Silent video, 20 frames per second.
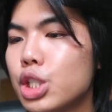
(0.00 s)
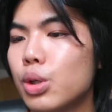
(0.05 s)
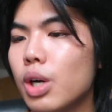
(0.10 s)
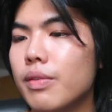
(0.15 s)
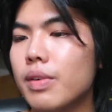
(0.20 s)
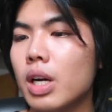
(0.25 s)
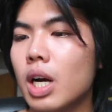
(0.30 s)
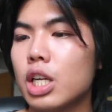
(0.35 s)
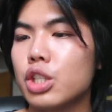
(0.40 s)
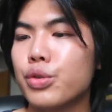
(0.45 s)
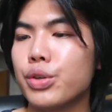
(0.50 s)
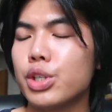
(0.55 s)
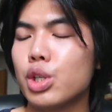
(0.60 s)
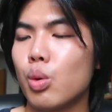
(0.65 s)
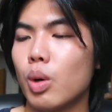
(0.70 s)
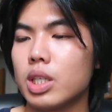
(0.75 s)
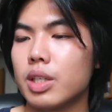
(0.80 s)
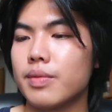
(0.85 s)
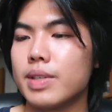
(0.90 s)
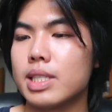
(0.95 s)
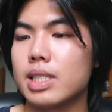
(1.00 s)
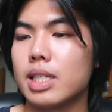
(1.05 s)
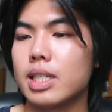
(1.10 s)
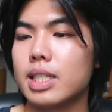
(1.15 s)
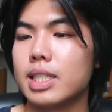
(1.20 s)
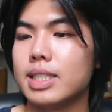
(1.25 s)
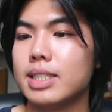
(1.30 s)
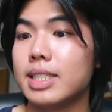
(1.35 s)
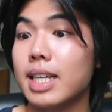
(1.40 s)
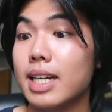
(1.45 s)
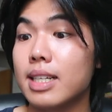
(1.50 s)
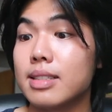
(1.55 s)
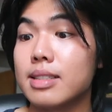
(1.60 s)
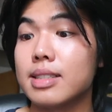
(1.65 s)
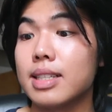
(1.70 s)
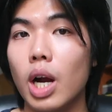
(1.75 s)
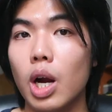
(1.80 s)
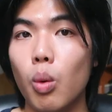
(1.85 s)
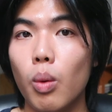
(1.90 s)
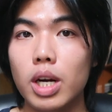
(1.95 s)
Do you have a country you wanna visit?
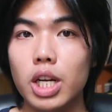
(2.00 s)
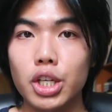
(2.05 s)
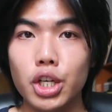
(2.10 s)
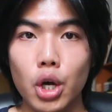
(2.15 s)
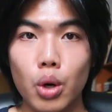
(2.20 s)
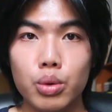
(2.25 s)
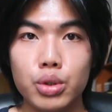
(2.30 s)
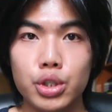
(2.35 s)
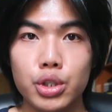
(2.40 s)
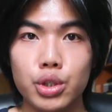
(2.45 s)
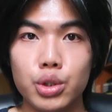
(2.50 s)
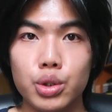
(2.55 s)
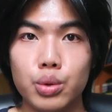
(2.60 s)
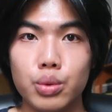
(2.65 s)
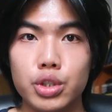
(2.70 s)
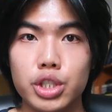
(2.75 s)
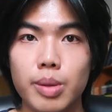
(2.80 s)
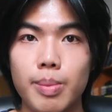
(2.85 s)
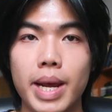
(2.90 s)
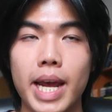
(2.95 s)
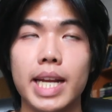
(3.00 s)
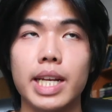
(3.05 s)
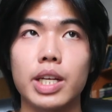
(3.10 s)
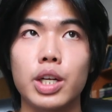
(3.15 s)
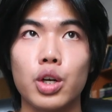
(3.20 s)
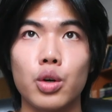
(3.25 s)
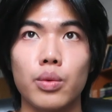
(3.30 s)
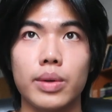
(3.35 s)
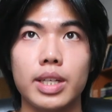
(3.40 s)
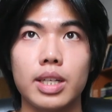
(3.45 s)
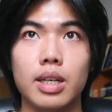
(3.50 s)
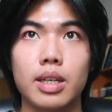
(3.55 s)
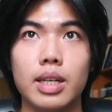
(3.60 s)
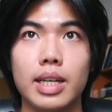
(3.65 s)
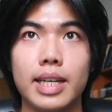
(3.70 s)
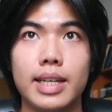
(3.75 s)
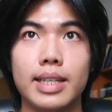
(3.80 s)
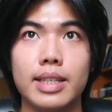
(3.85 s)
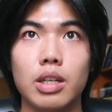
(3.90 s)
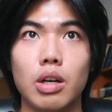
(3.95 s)
Yes, I wanna go to Japan and Korea
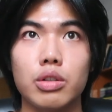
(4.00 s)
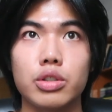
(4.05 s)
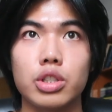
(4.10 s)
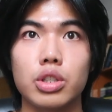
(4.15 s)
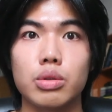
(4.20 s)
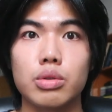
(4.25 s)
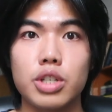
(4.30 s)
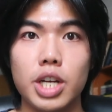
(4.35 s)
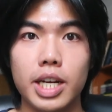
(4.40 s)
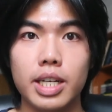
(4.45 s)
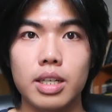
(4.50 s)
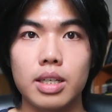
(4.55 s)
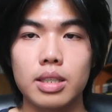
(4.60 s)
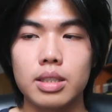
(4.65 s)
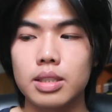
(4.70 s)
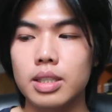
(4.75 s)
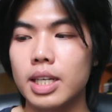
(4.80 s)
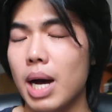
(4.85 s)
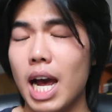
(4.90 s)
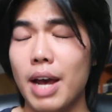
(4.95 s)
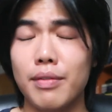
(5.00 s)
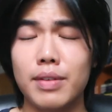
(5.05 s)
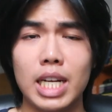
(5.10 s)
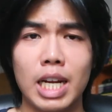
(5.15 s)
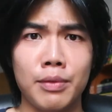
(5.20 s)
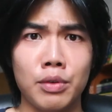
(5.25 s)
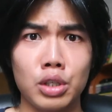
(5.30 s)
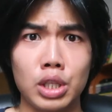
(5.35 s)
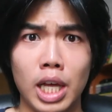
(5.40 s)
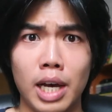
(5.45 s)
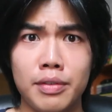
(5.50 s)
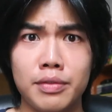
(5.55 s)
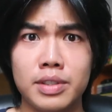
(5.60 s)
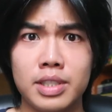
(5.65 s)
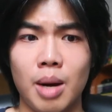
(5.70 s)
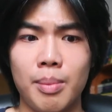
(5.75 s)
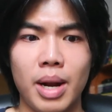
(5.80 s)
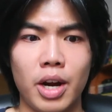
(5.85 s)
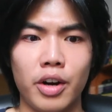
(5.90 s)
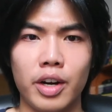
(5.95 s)
and also China. I've never
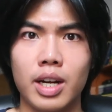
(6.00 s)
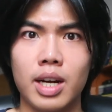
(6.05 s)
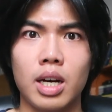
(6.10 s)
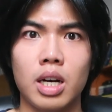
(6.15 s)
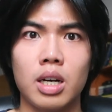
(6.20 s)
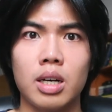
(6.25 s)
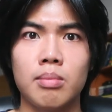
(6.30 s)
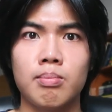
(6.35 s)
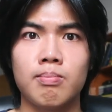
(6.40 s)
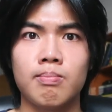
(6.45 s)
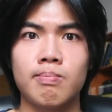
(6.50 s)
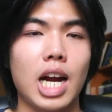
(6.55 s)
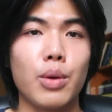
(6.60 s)
left America.